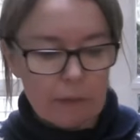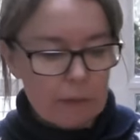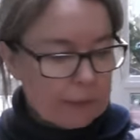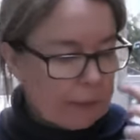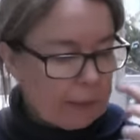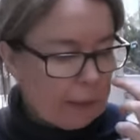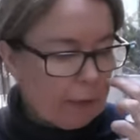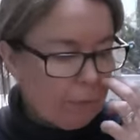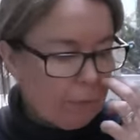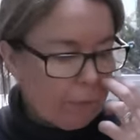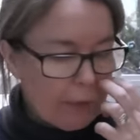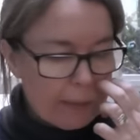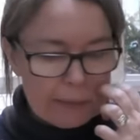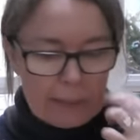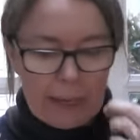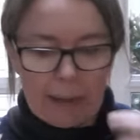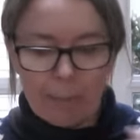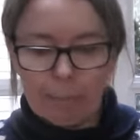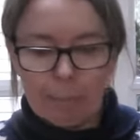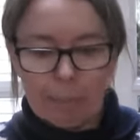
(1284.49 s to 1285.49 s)
So for
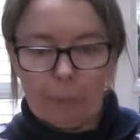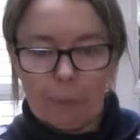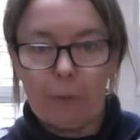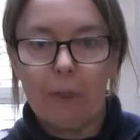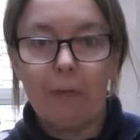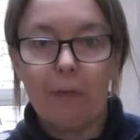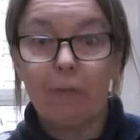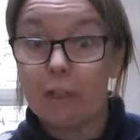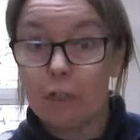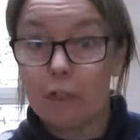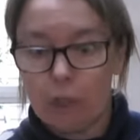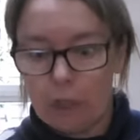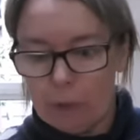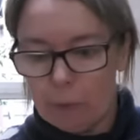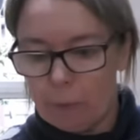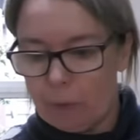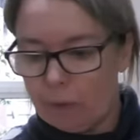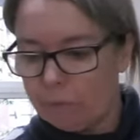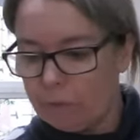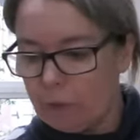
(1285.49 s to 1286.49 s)
example, if I show you
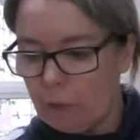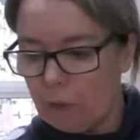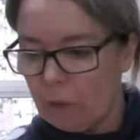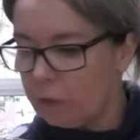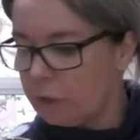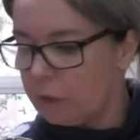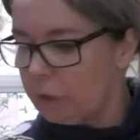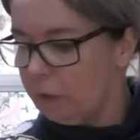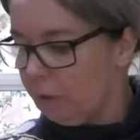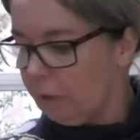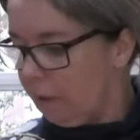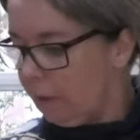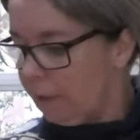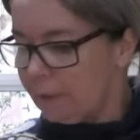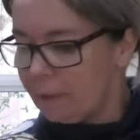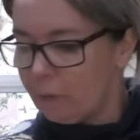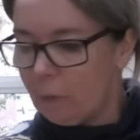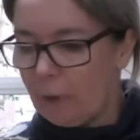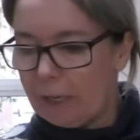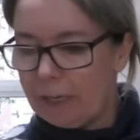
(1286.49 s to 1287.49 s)
what I've got,
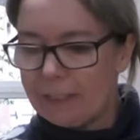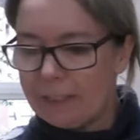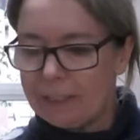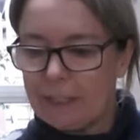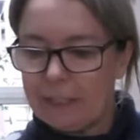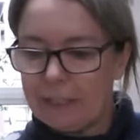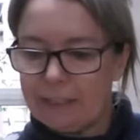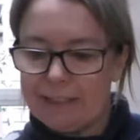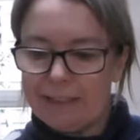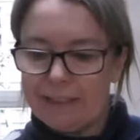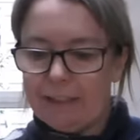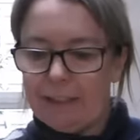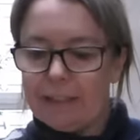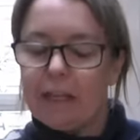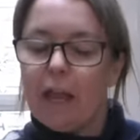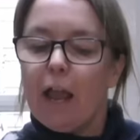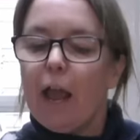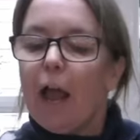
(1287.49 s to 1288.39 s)
it's quite exciting this.